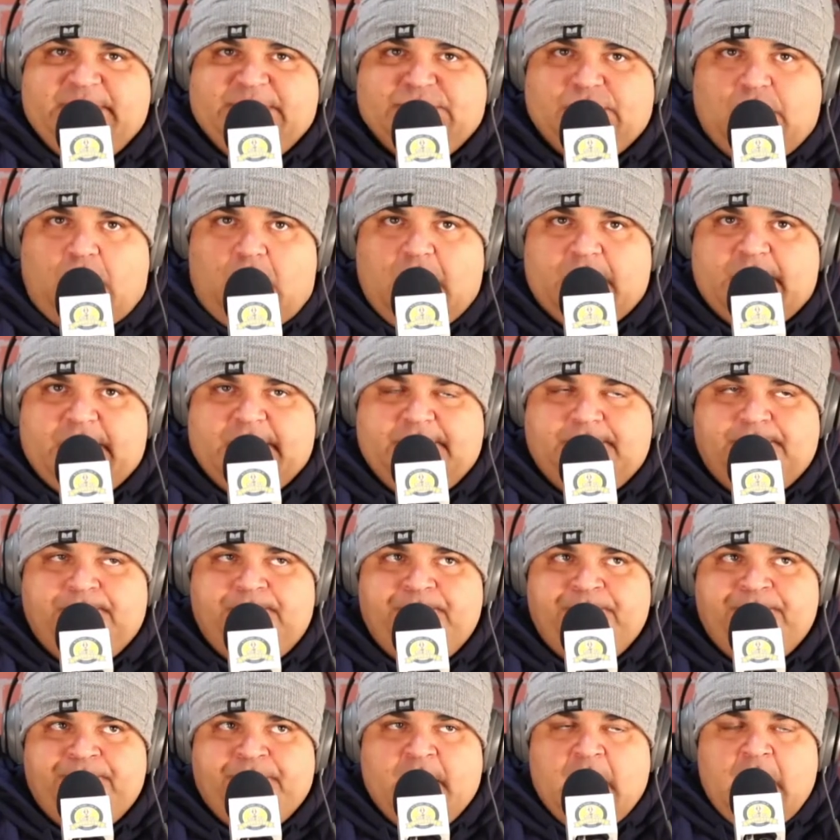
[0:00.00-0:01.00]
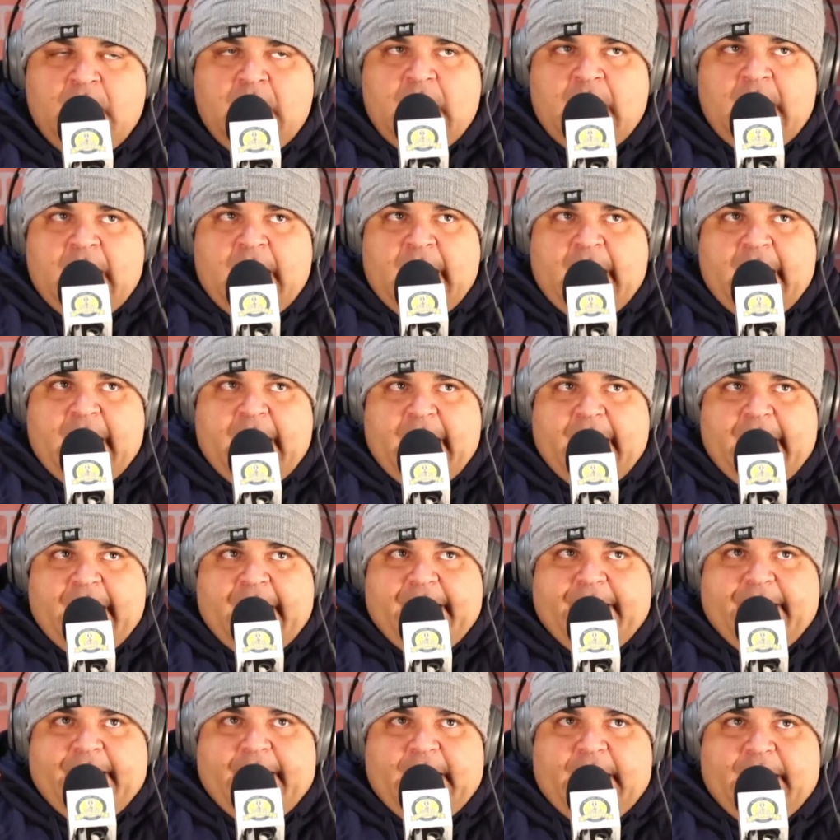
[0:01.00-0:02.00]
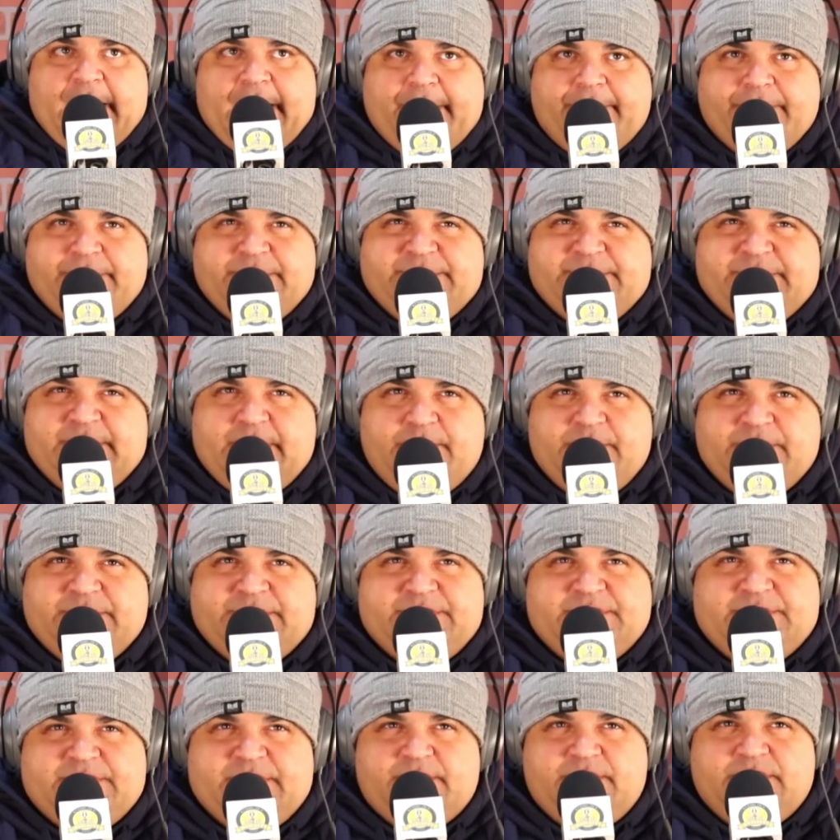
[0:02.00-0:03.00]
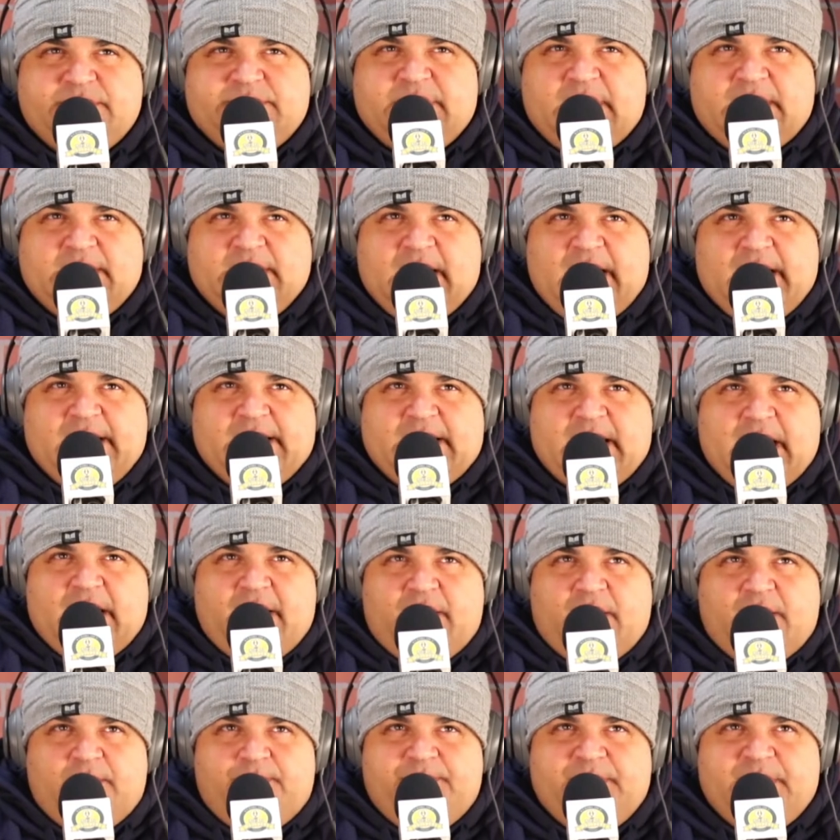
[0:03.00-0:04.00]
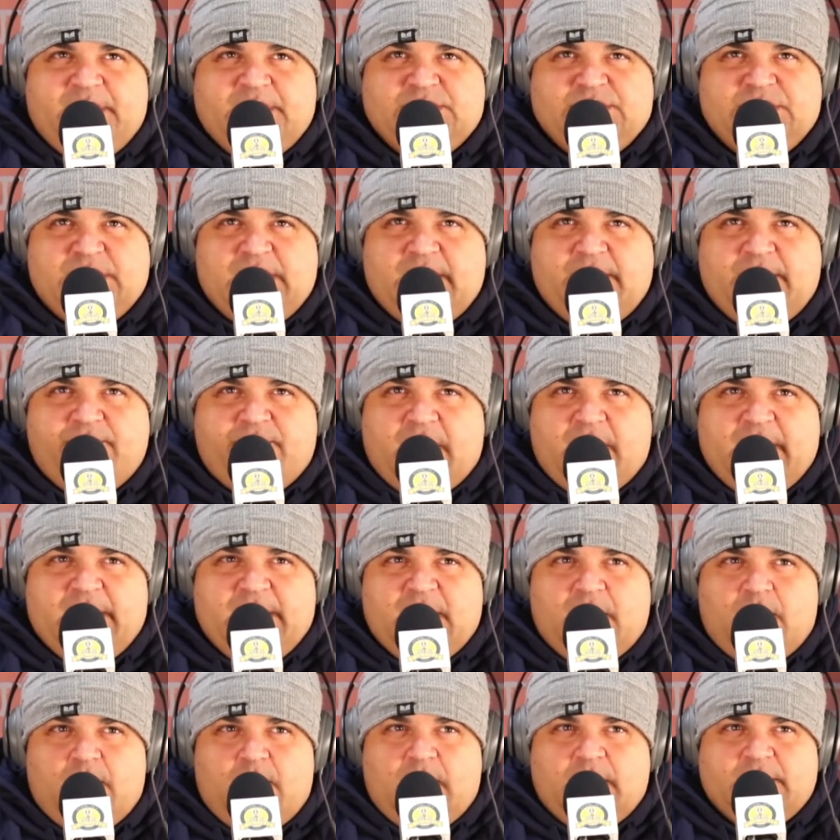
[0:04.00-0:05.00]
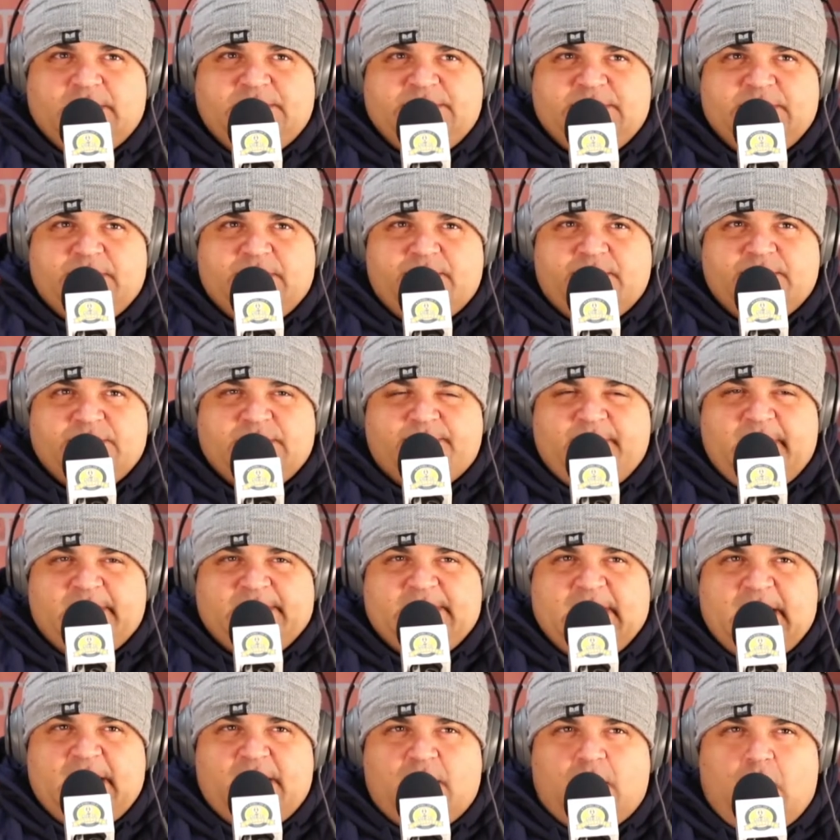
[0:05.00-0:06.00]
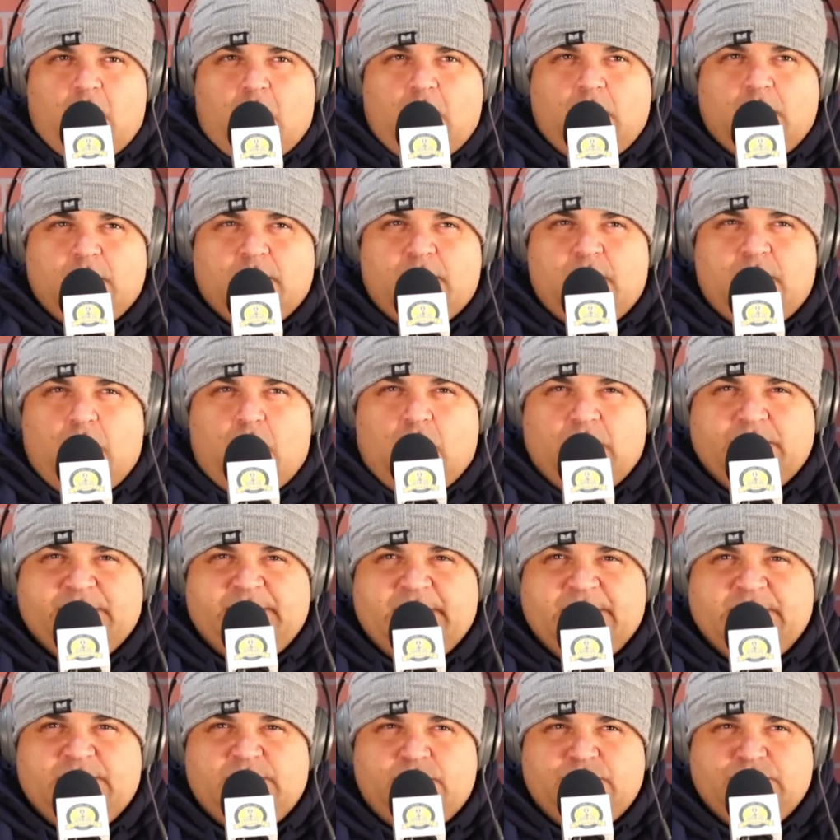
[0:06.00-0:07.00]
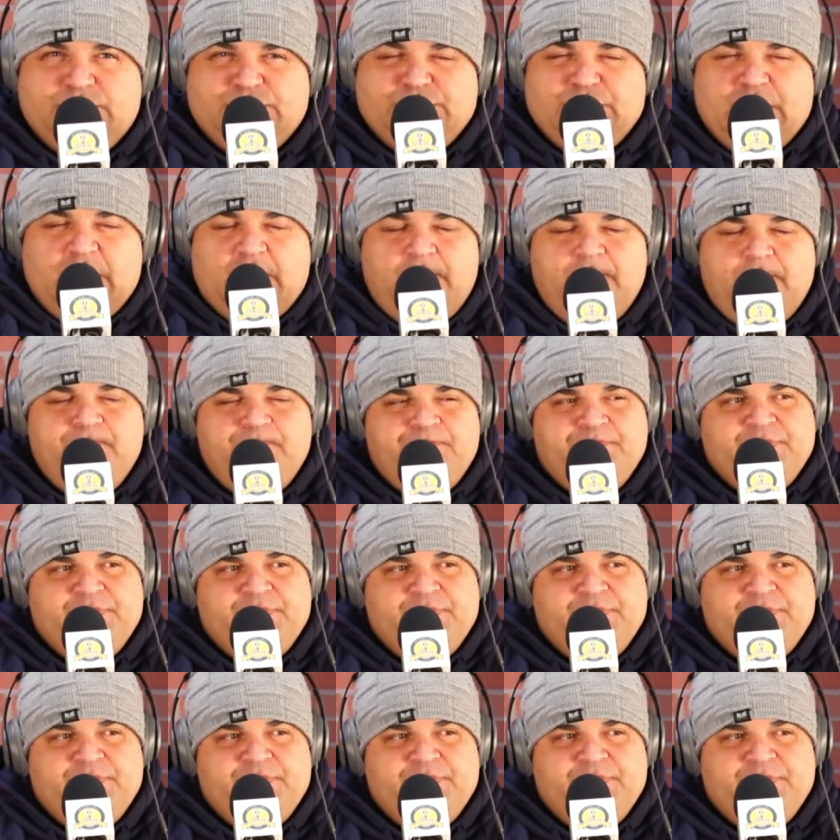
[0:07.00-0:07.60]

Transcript: talking, and it was on, like, I don't know, PGA radio on Sirius, something like that. A caller called into a show,